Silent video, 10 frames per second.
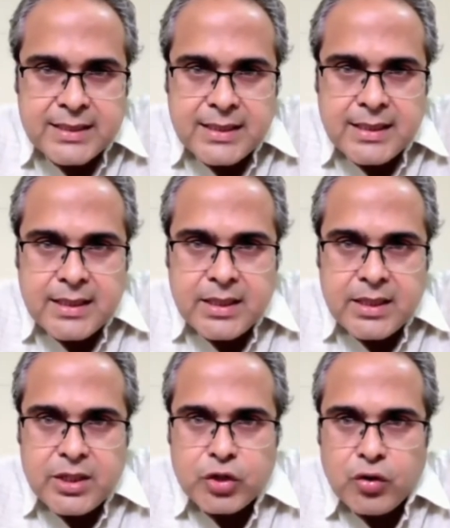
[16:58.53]
showing
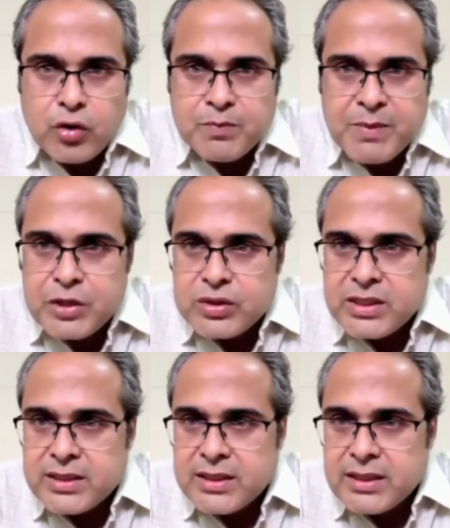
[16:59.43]
you. Also, people use it,